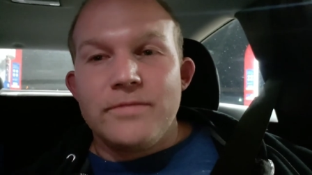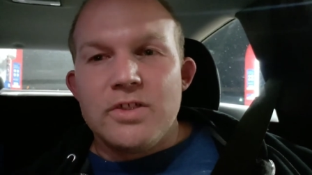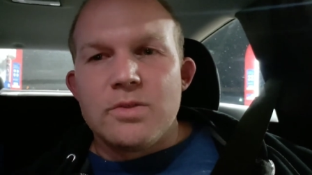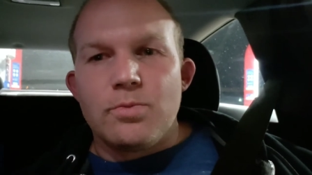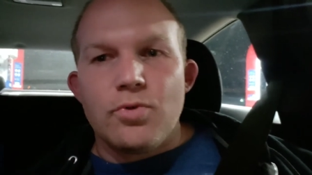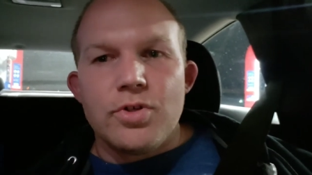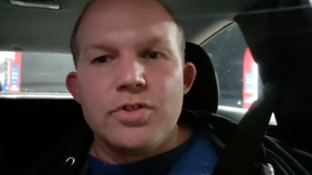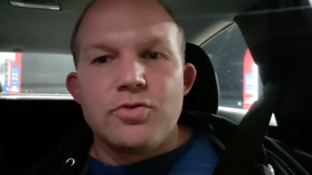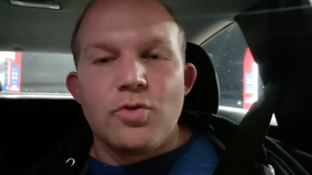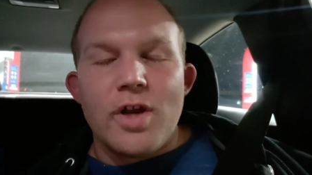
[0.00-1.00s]
It's a
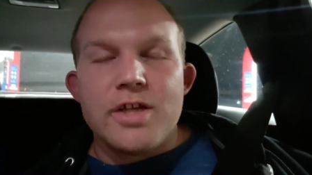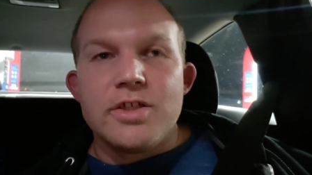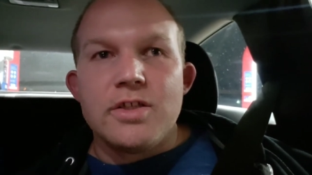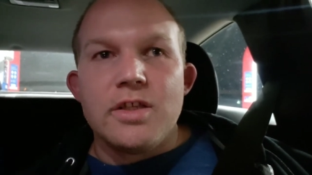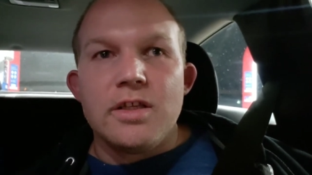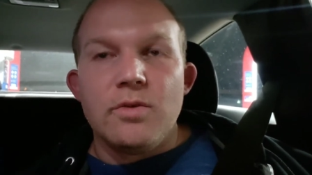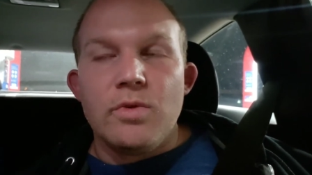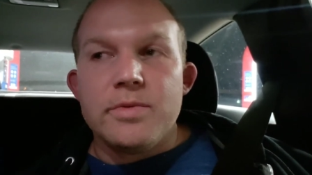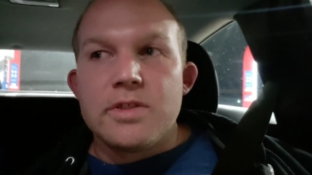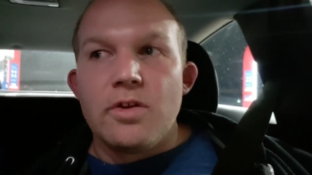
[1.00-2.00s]
pretty trashy thing that
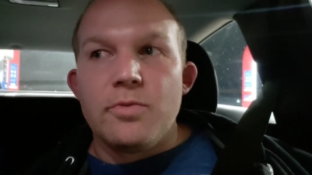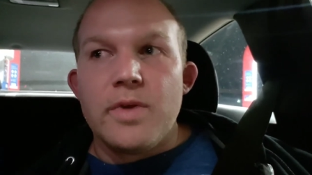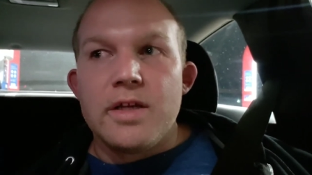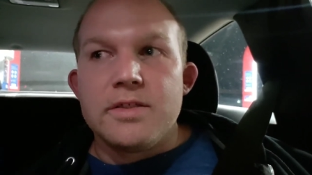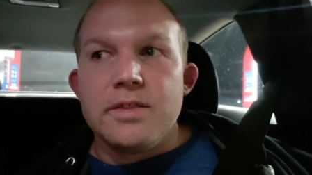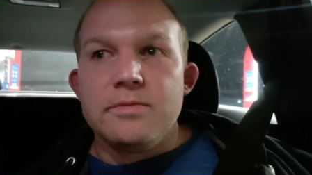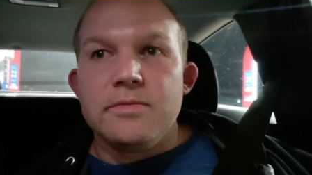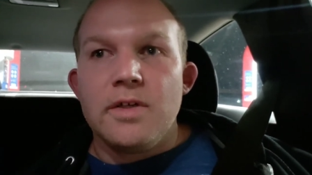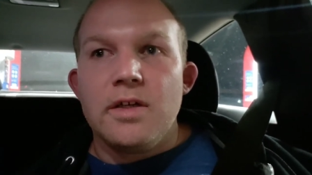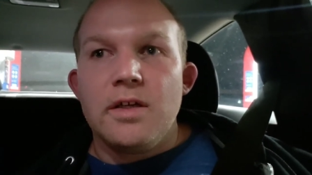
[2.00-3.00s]
Women's Health Magazine
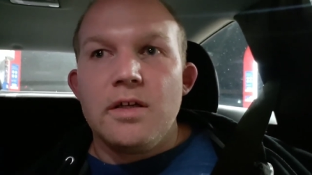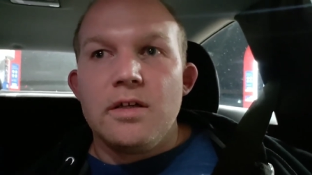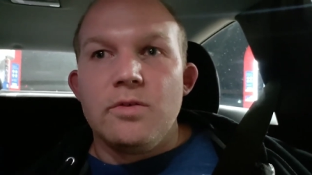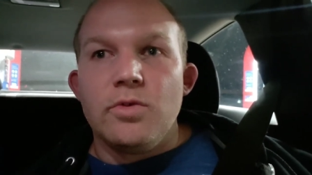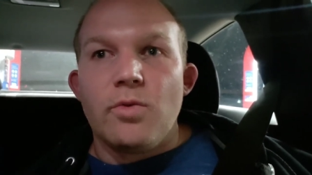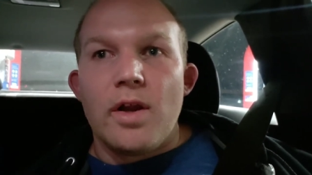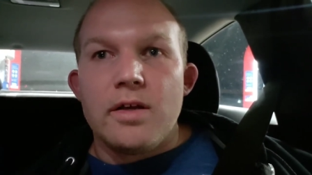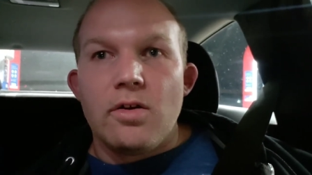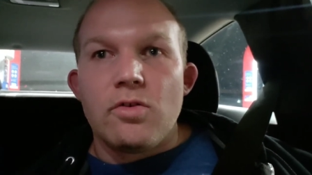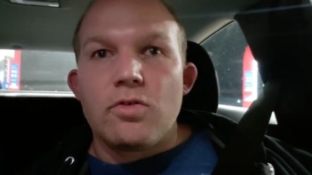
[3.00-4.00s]
would write
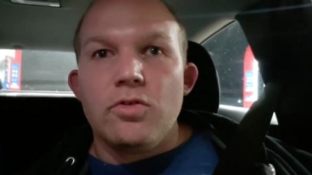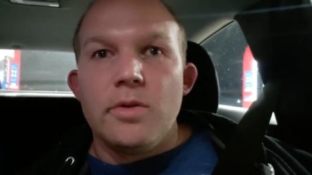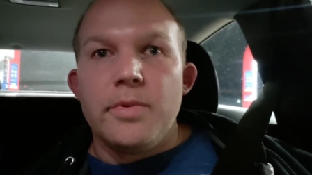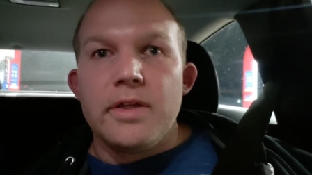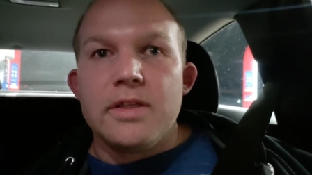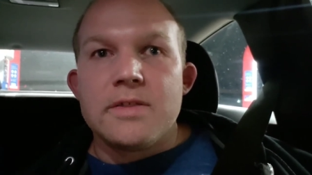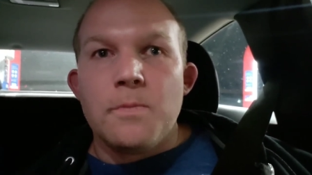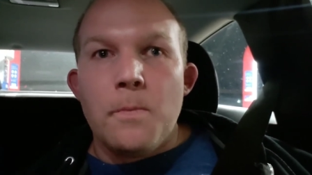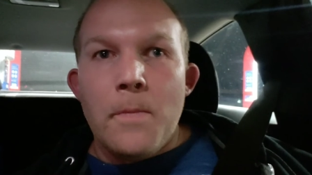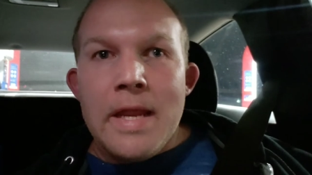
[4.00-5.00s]
an article up like this
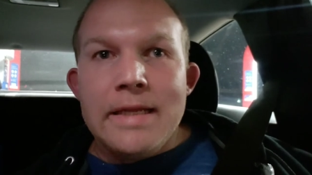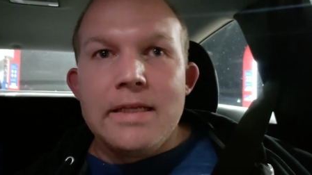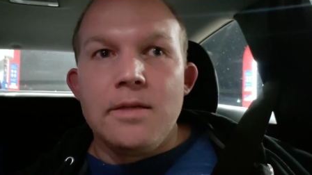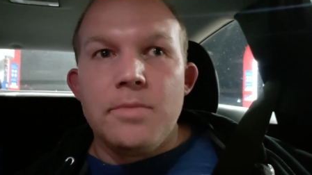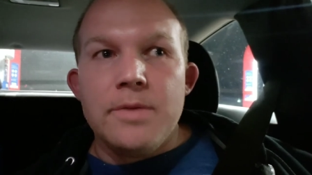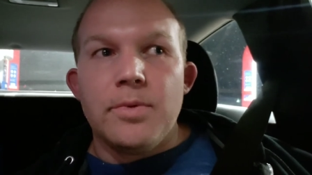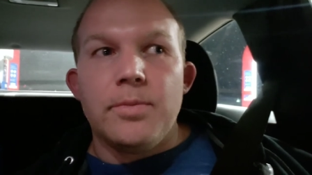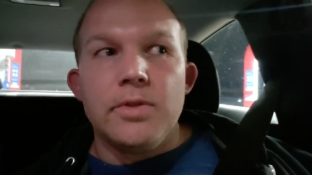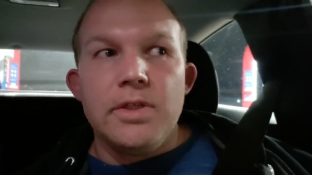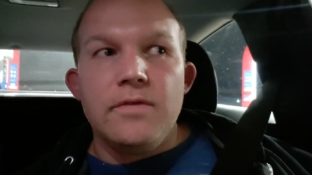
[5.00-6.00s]
making people
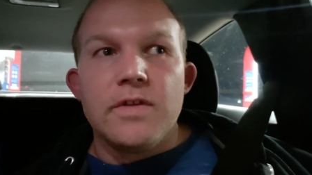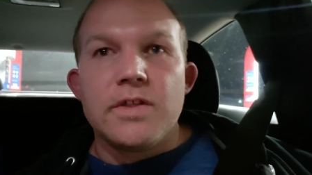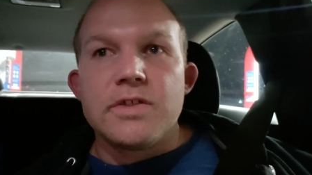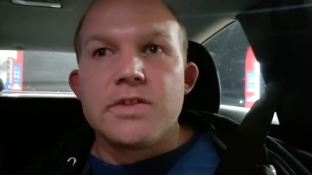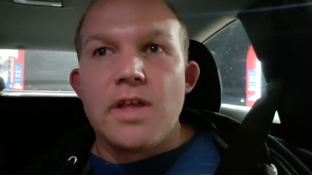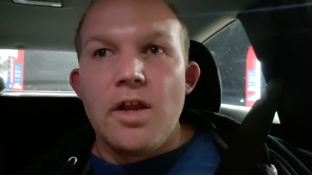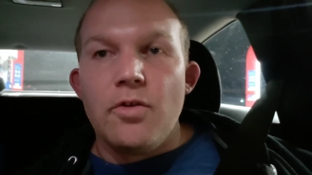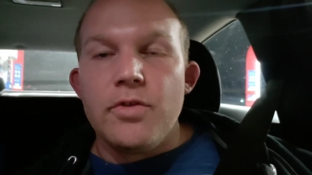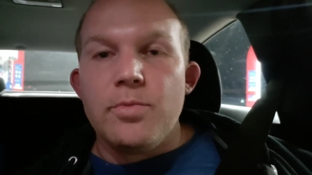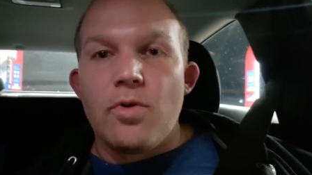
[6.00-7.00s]
believe that this is a
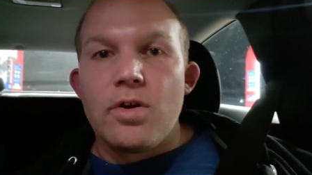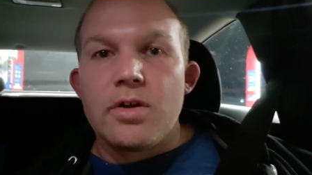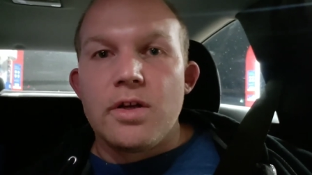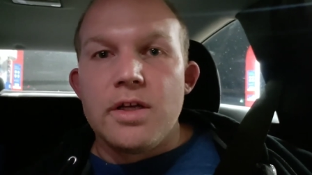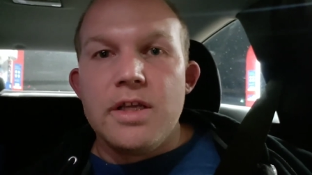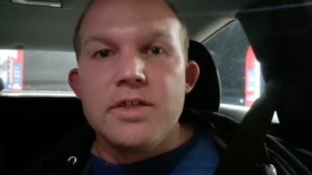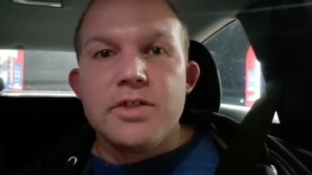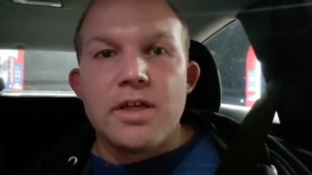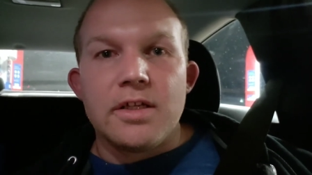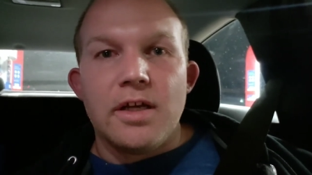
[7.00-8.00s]
healthy product on a
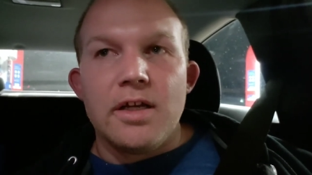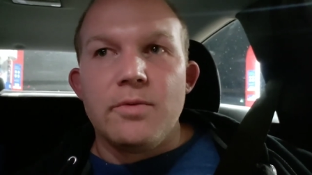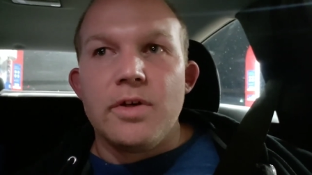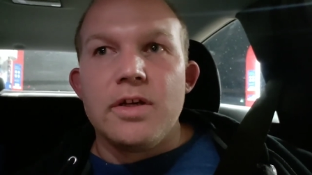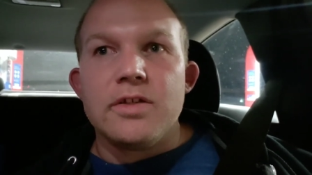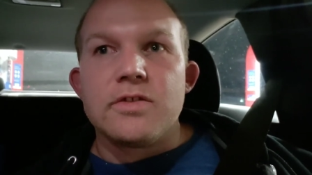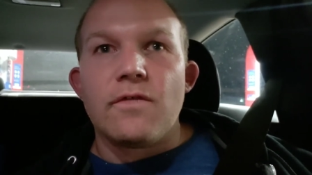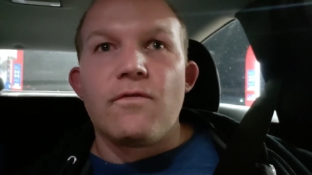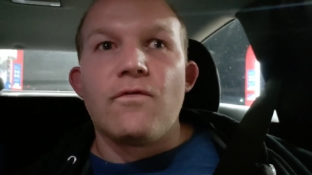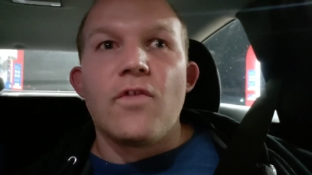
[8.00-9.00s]
ketogenic diet when it is the
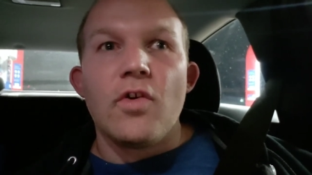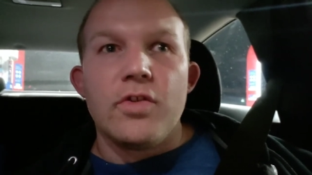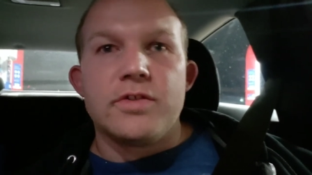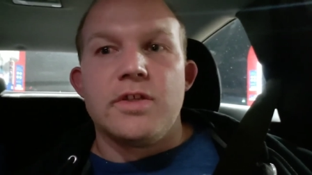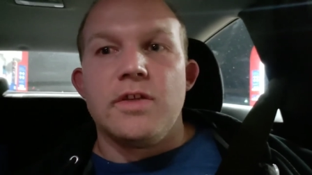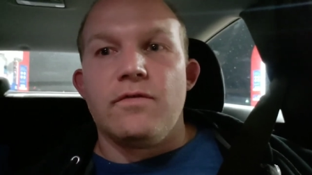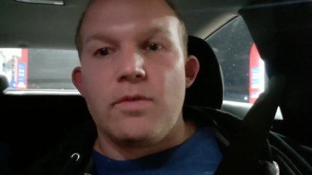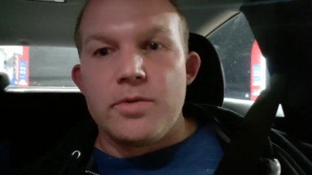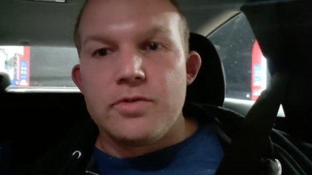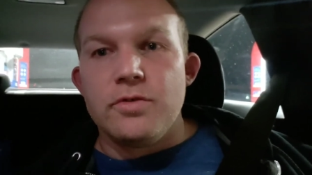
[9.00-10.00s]
furthest thing
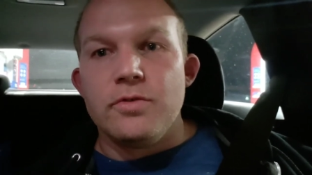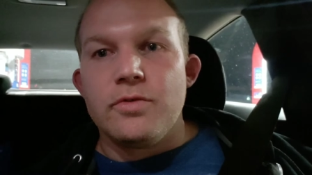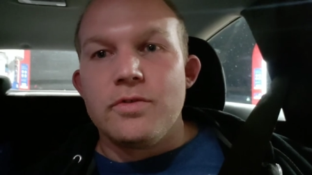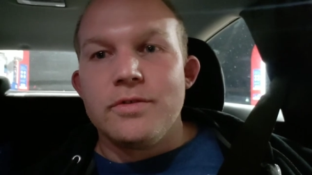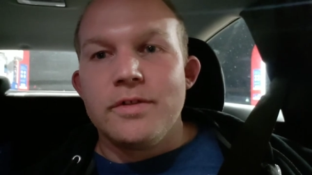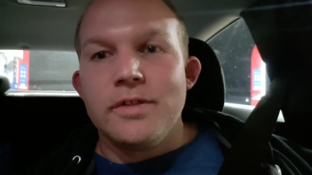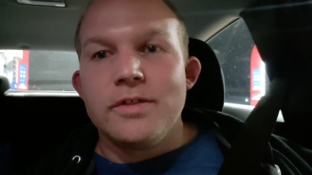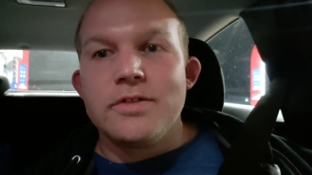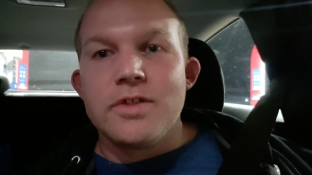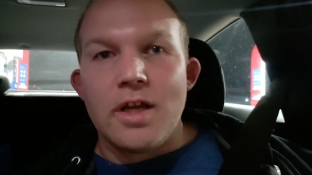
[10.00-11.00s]
from the truth.
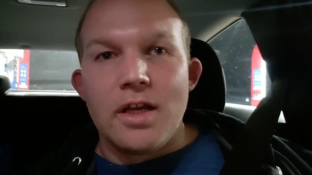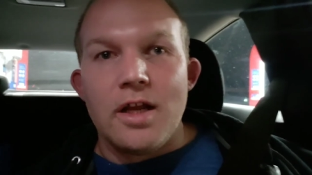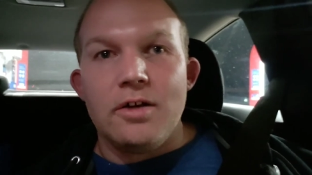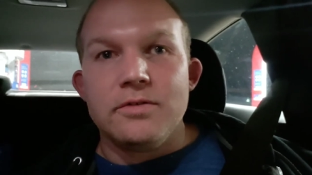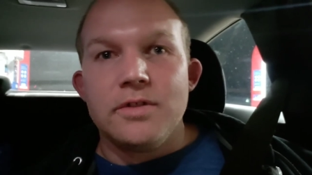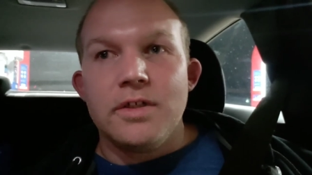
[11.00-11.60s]
Check it out.